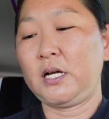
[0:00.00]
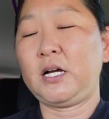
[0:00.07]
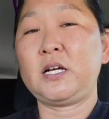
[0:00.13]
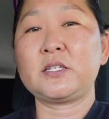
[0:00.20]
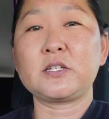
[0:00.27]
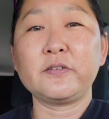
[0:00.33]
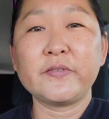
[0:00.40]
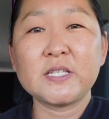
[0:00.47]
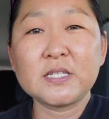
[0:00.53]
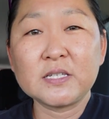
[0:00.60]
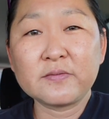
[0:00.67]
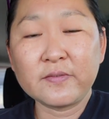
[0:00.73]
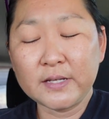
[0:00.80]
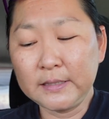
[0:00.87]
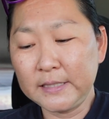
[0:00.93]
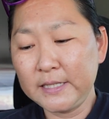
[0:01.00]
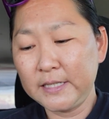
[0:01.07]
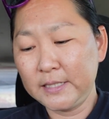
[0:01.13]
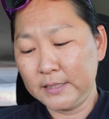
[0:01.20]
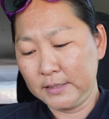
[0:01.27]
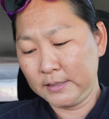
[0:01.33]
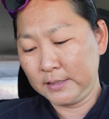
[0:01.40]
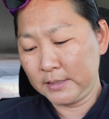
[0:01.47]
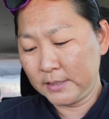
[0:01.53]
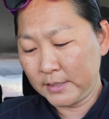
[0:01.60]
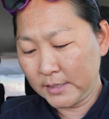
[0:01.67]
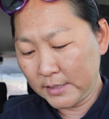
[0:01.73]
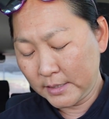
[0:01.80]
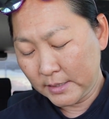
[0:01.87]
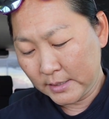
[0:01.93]
Service is friendly.
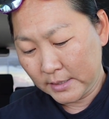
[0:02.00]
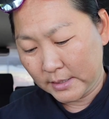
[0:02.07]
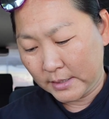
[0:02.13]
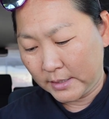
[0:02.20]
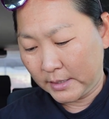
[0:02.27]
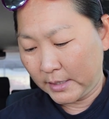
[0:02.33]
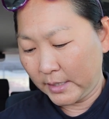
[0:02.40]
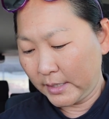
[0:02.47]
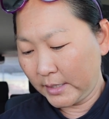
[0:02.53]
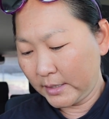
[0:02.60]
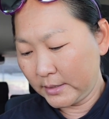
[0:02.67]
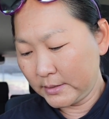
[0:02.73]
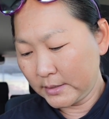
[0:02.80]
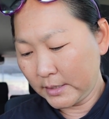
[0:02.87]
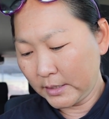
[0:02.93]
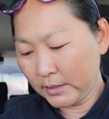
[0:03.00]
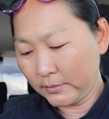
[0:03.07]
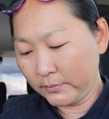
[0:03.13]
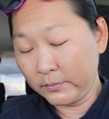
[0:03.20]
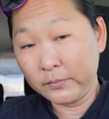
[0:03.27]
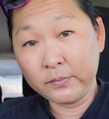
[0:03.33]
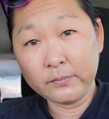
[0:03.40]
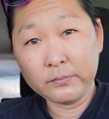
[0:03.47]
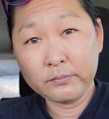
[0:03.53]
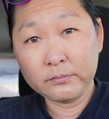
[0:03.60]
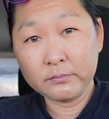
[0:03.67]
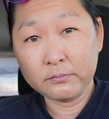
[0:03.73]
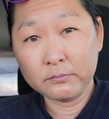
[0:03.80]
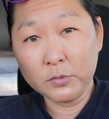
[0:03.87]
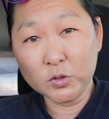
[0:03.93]
And
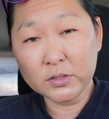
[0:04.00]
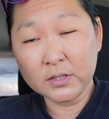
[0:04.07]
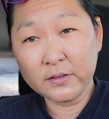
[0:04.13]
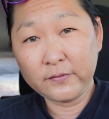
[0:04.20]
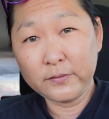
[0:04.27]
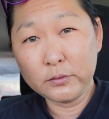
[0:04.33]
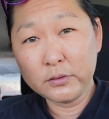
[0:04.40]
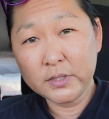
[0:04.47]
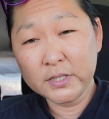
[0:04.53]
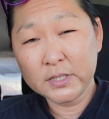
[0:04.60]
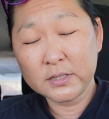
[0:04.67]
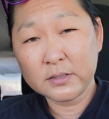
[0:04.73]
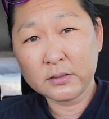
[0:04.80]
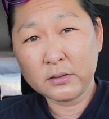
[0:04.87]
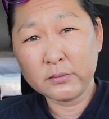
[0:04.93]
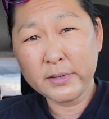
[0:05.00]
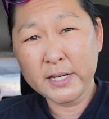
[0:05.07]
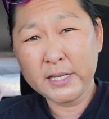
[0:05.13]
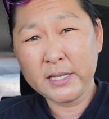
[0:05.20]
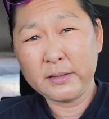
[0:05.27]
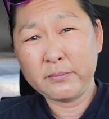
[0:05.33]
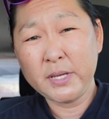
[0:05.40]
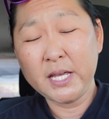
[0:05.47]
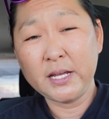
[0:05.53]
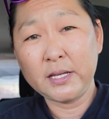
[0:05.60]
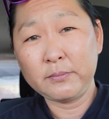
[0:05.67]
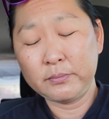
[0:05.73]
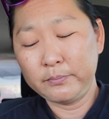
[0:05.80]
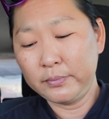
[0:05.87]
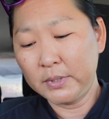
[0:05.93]
most of the food is already made.